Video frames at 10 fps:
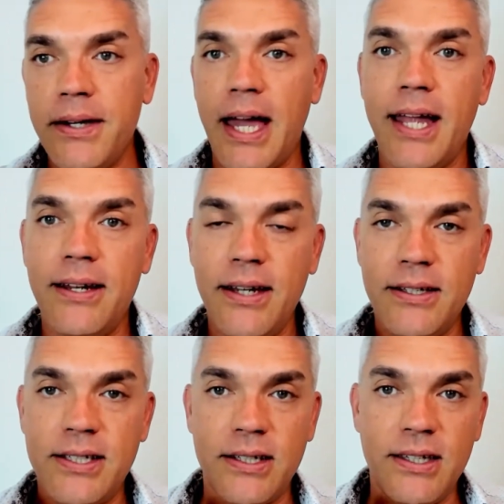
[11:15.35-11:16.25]
and
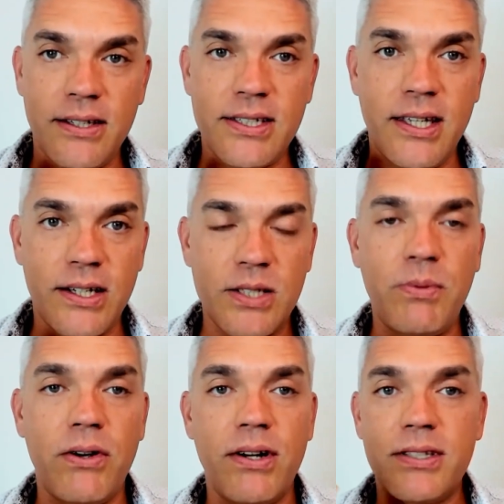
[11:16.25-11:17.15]
it's the
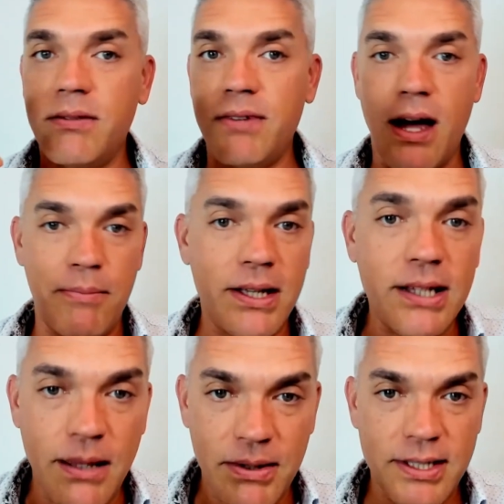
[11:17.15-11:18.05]
experience of not being
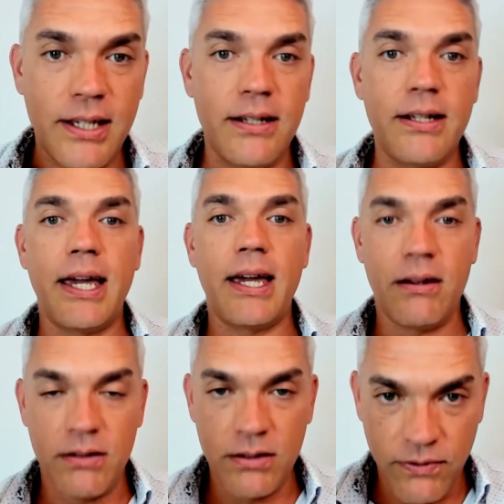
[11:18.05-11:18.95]
limited
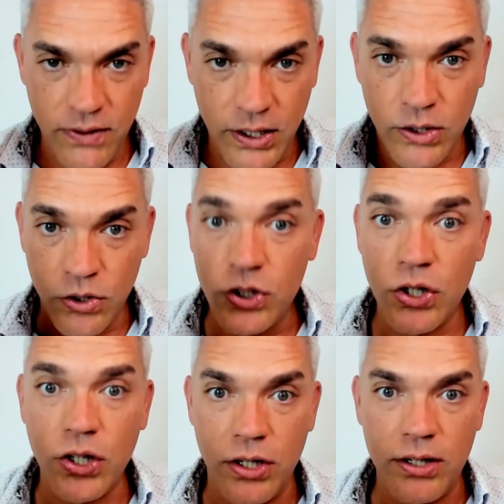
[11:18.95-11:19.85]
and feeling
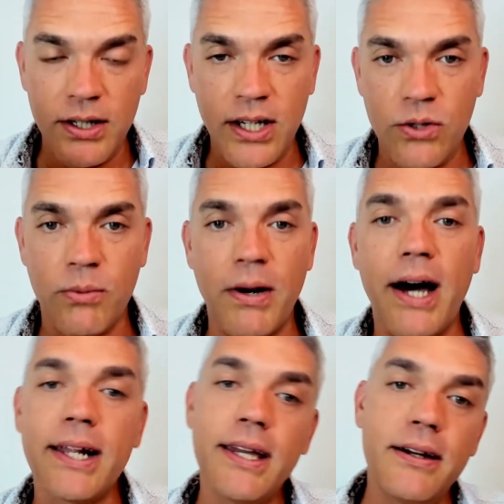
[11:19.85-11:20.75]
good in your
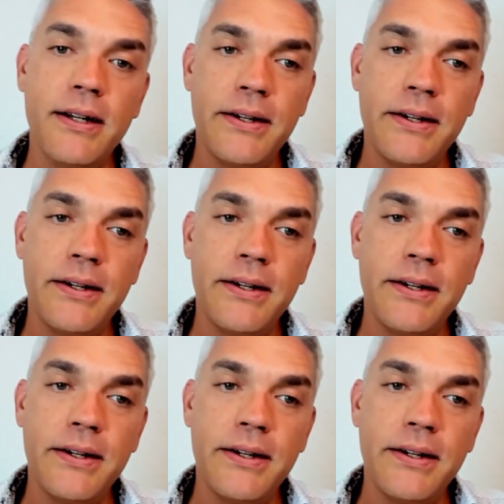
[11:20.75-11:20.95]
body.